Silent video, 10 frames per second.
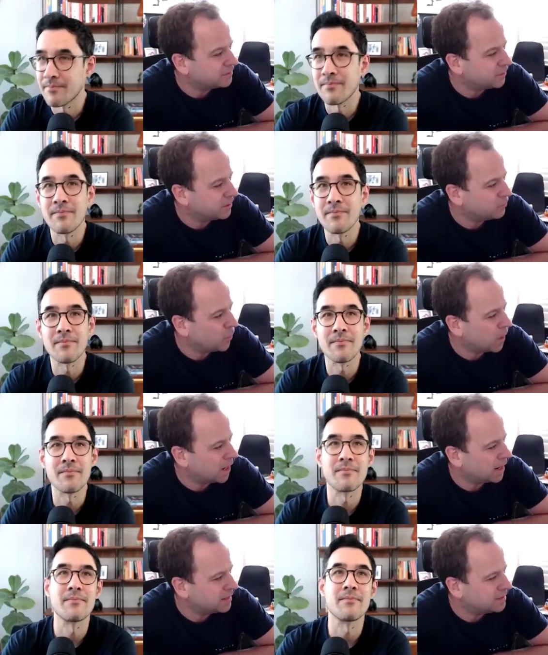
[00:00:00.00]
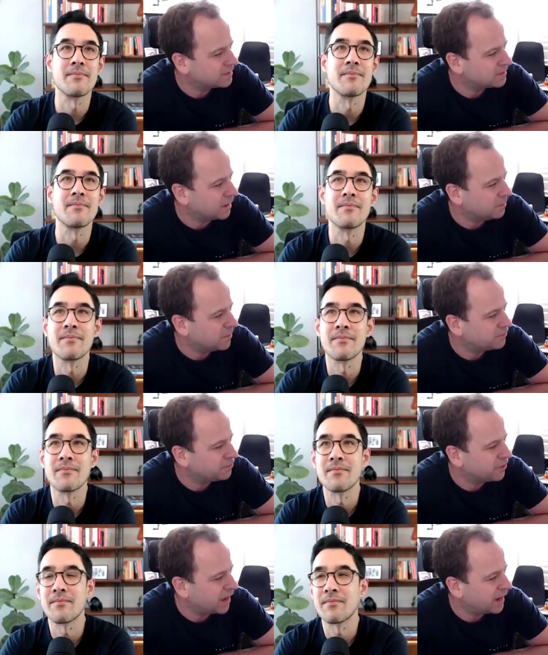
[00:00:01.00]
Speaker 1: to unwind some
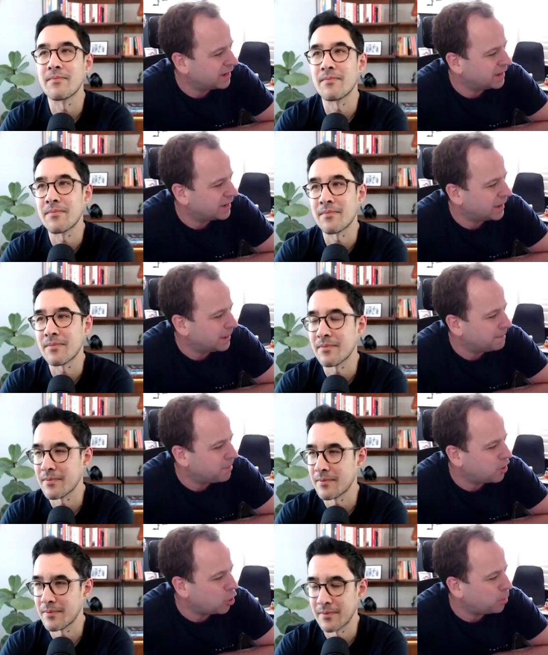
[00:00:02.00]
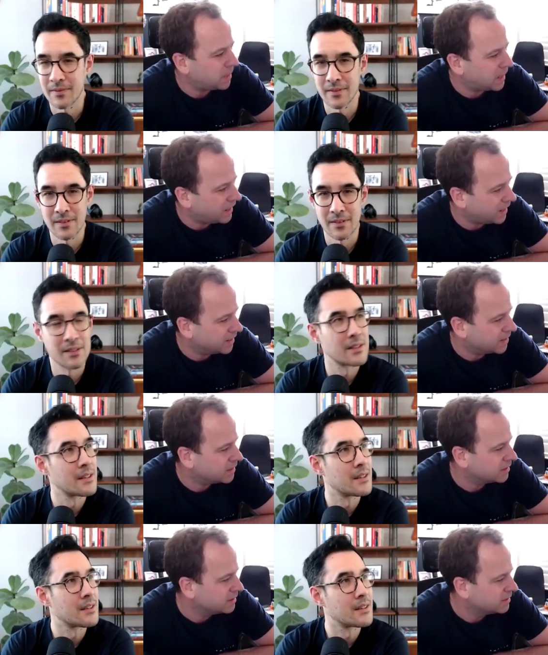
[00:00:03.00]
of that pop
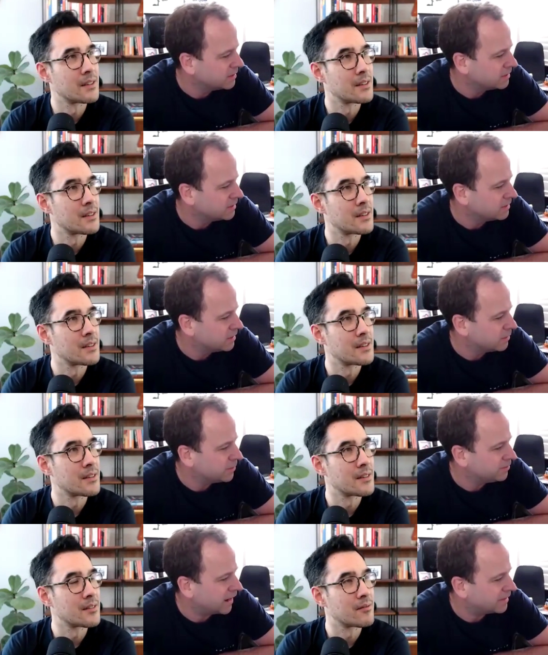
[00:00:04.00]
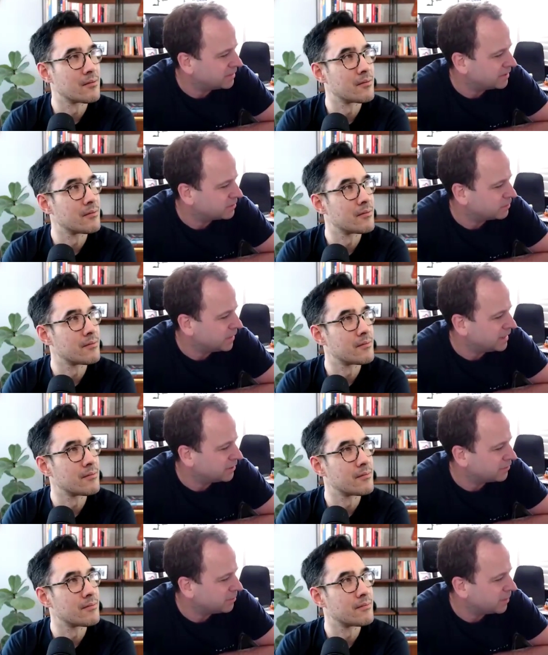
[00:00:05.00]
higher that we've had this
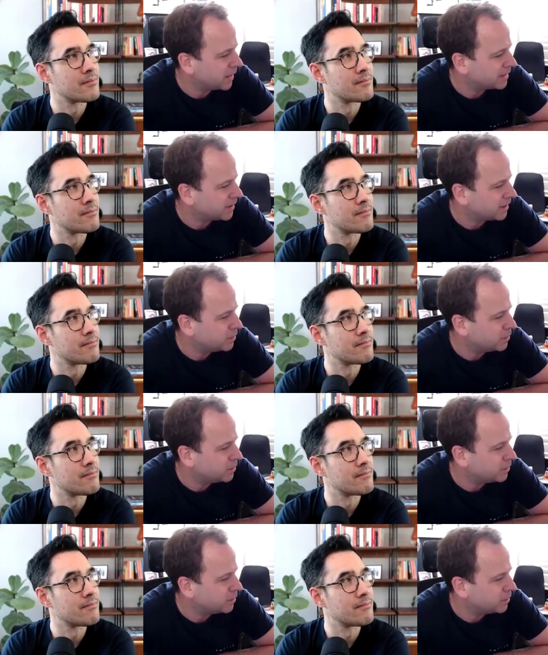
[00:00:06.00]
week off the back of that